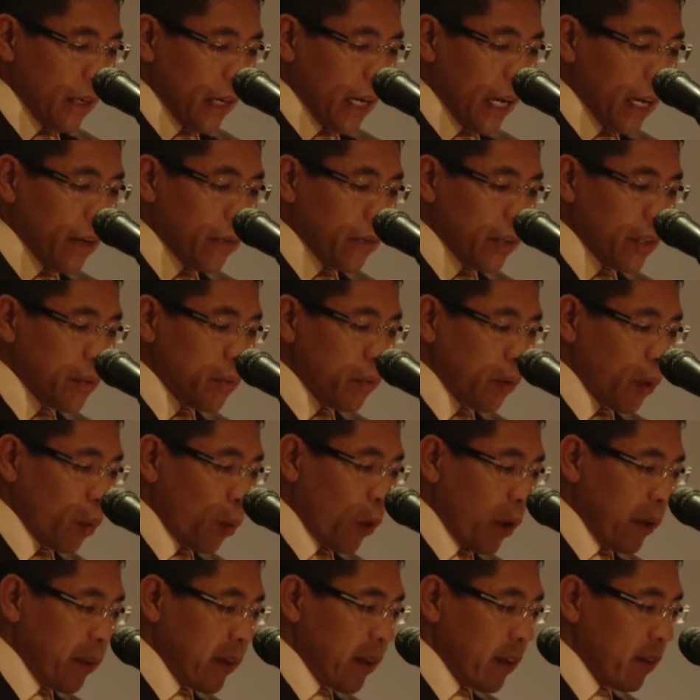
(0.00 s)
Areas
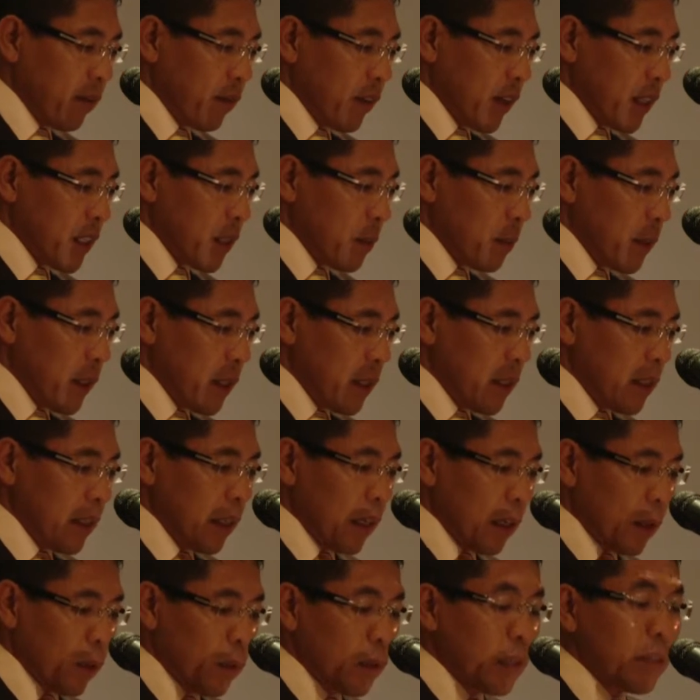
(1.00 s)
requiring investments
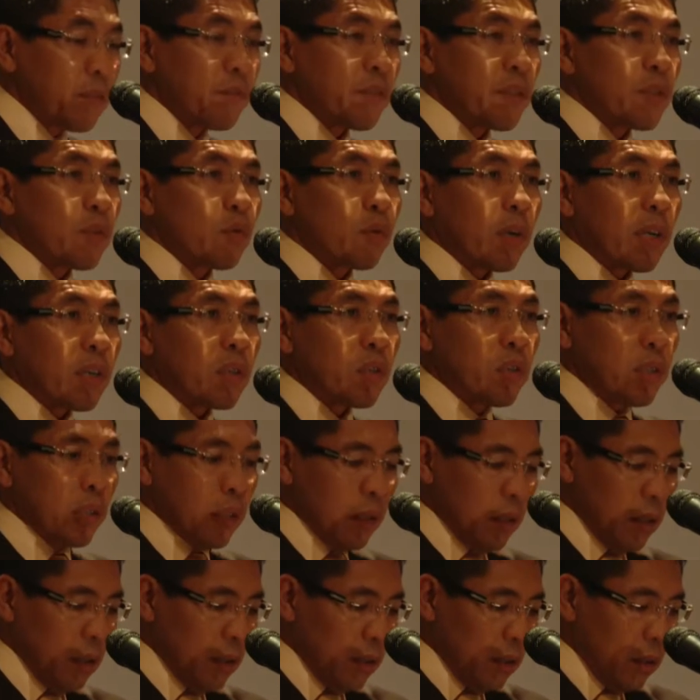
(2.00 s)
include infrastructure,
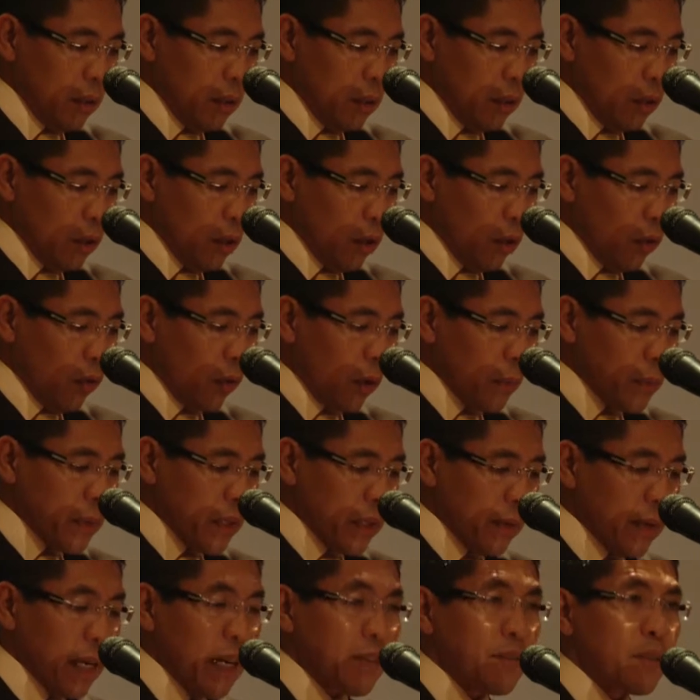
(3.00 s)
crops
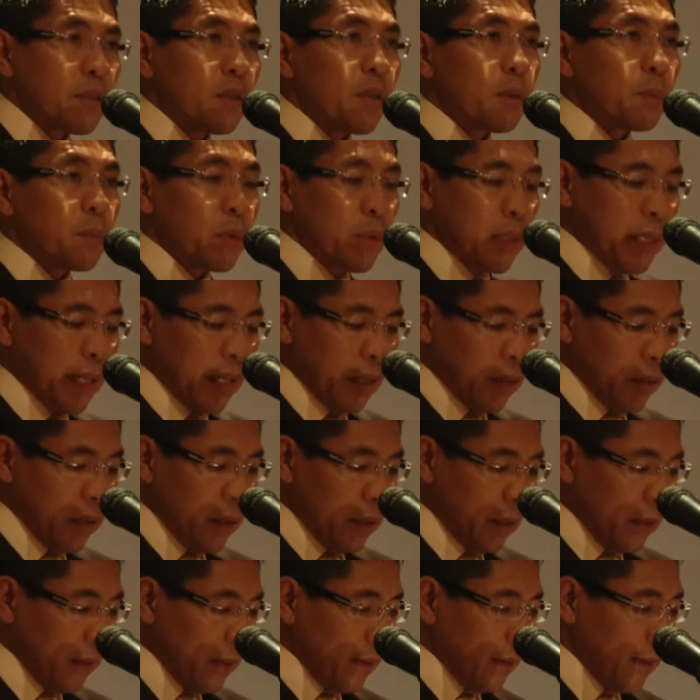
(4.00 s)
and livestock
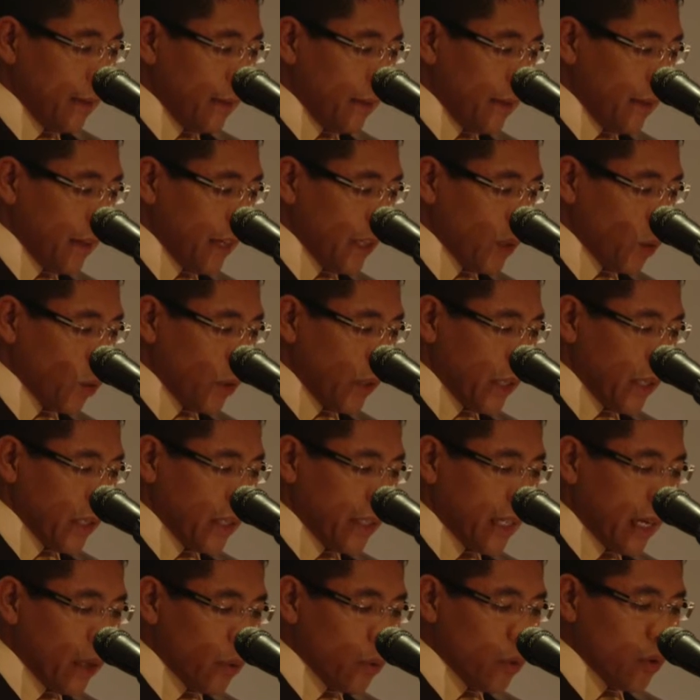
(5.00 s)
production, as well as
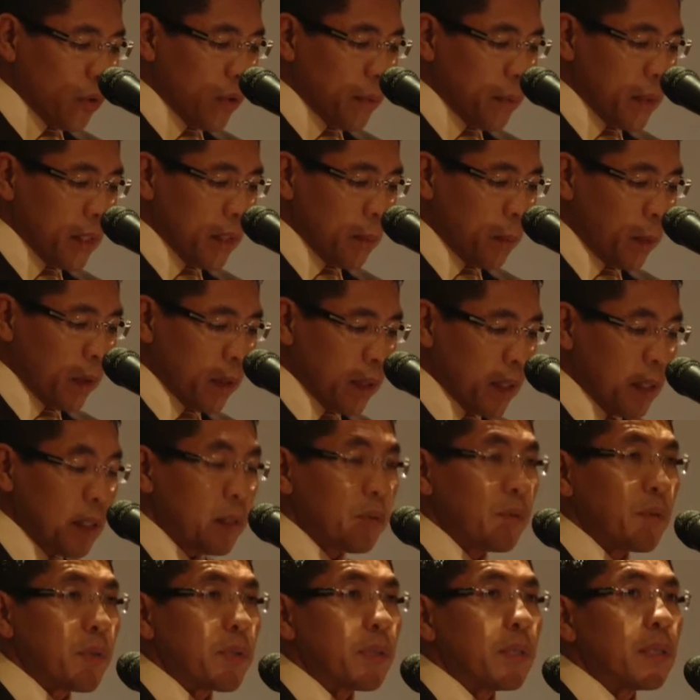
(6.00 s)
downstream support
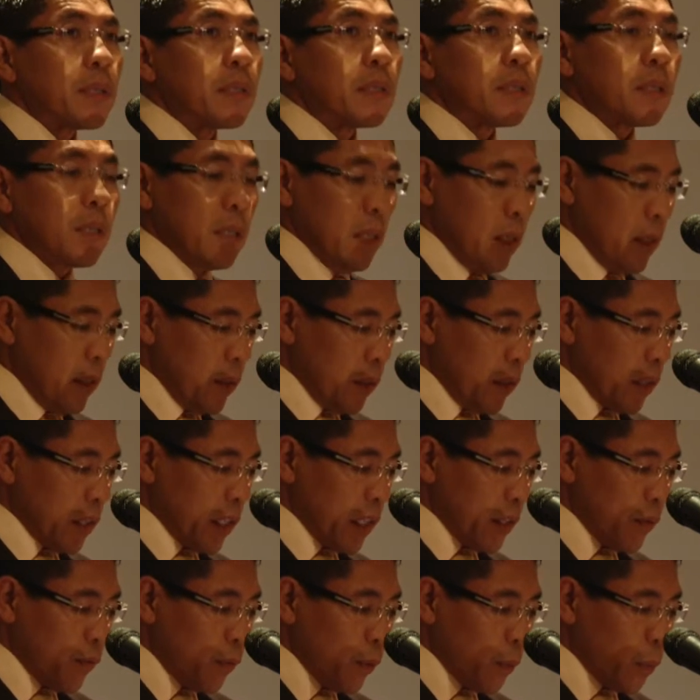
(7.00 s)
services such
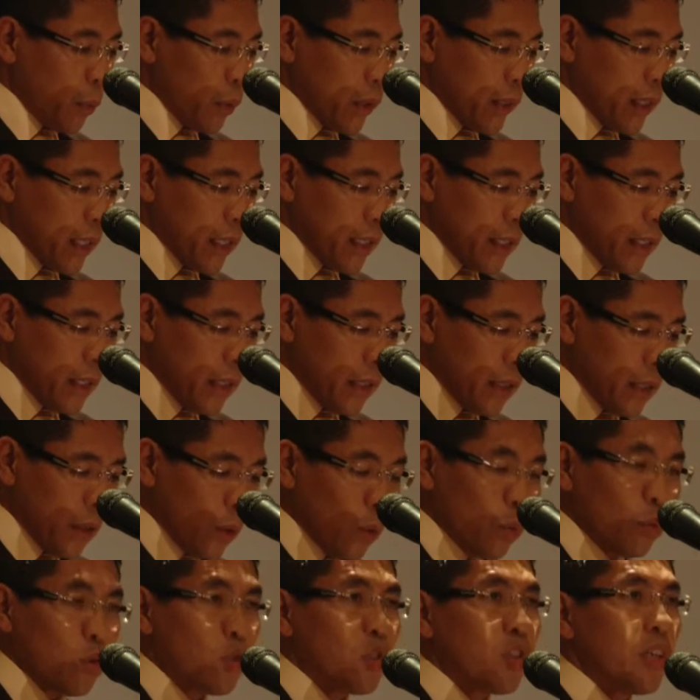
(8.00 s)
as food processing,
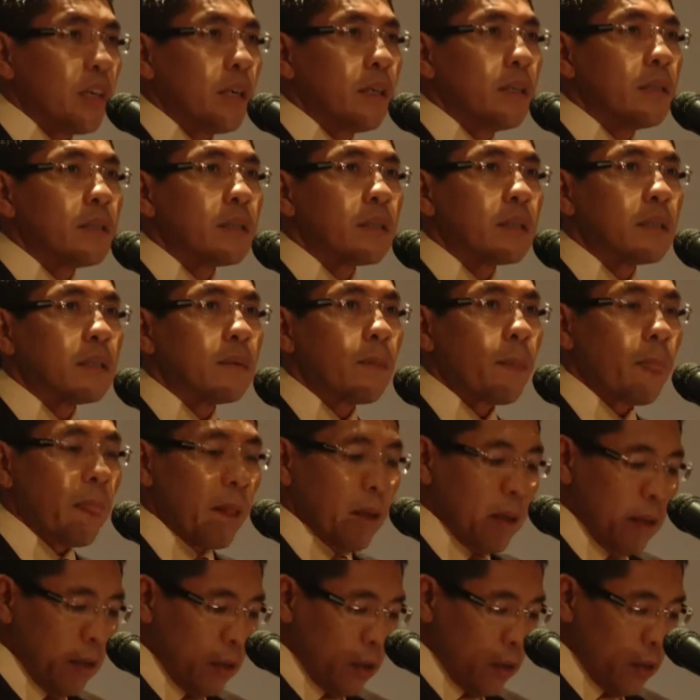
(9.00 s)
cold chains,
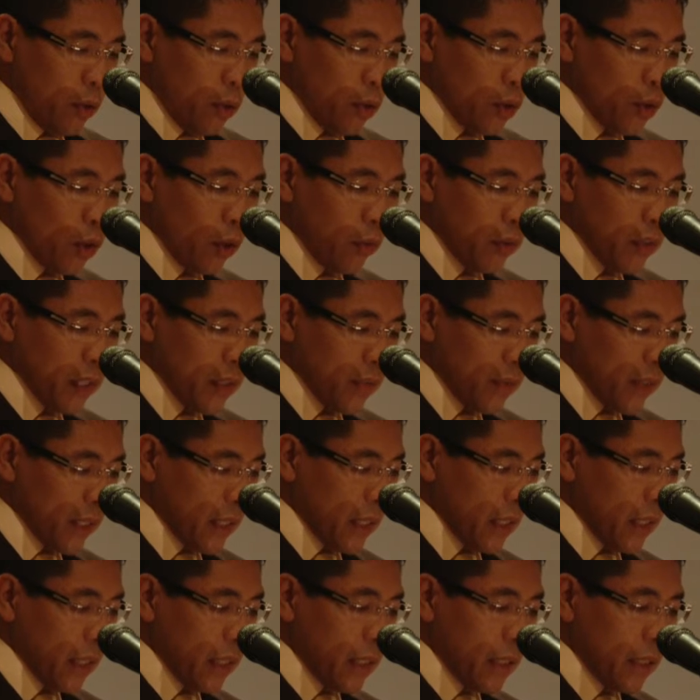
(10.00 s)
storage
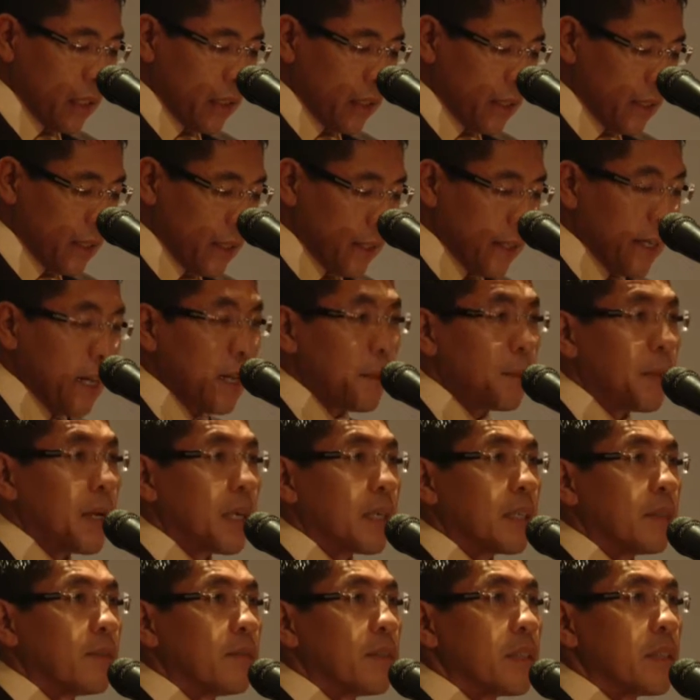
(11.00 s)
facilities, and
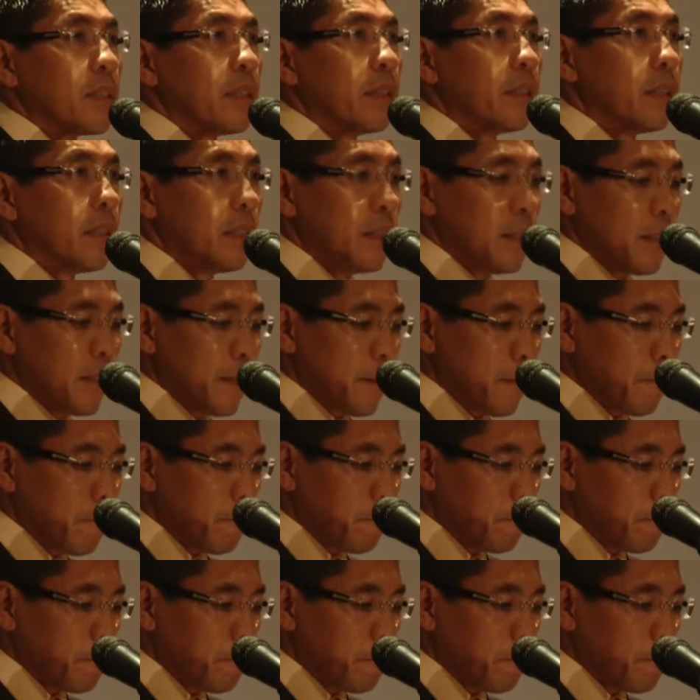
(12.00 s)
market facilities.